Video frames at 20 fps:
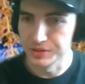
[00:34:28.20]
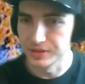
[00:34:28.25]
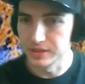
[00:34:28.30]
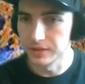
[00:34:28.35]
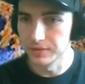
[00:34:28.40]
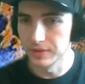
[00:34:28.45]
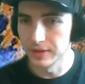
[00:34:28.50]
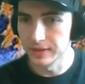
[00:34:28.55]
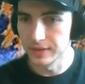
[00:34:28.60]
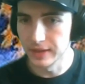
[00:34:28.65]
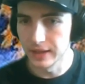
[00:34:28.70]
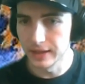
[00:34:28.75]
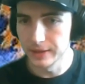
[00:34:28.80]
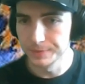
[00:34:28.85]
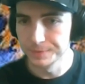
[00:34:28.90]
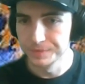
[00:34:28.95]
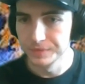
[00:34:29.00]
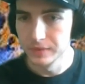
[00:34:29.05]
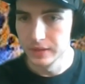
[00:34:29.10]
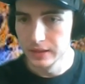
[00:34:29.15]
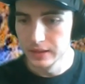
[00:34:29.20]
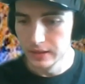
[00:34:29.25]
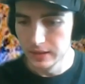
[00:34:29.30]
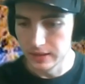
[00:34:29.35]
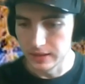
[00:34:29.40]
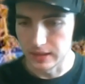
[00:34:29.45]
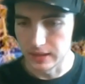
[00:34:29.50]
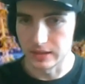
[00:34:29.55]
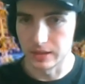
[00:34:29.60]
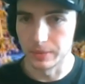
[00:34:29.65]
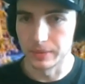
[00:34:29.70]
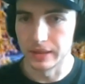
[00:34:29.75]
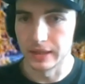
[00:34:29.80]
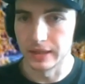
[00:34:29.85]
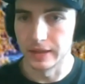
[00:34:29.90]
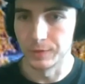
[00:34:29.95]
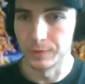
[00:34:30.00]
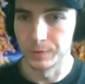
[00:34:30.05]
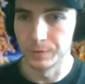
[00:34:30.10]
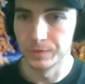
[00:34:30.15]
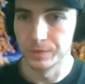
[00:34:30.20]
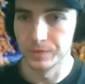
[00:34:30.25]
and stuff like that. Because I mean